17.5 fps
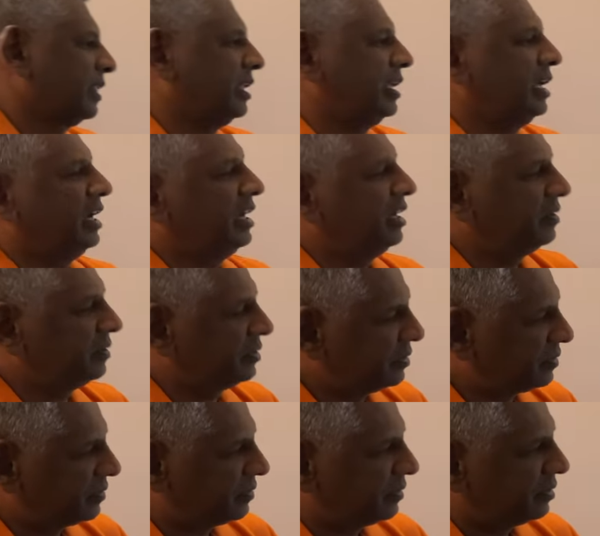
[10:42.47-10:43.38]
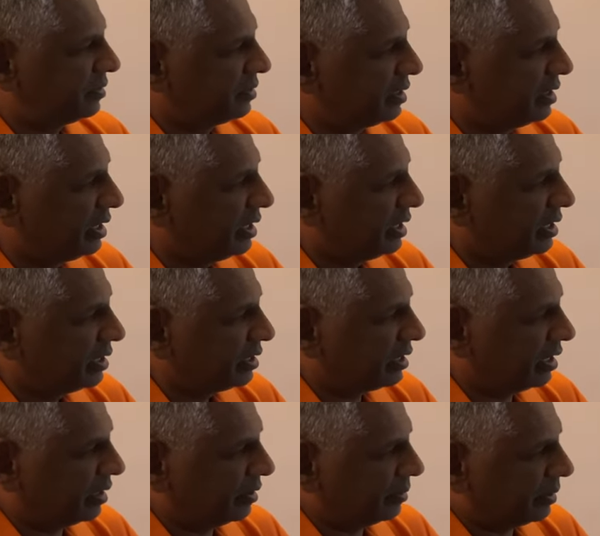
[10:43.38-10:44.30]
Yeah, it was
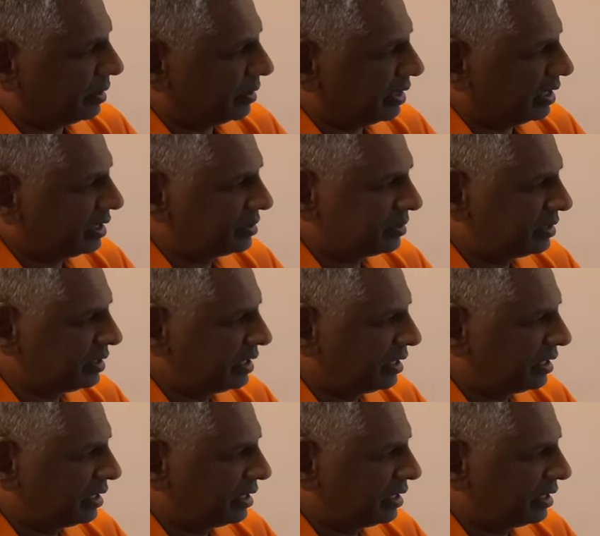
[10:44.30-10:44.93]
around about, I should say,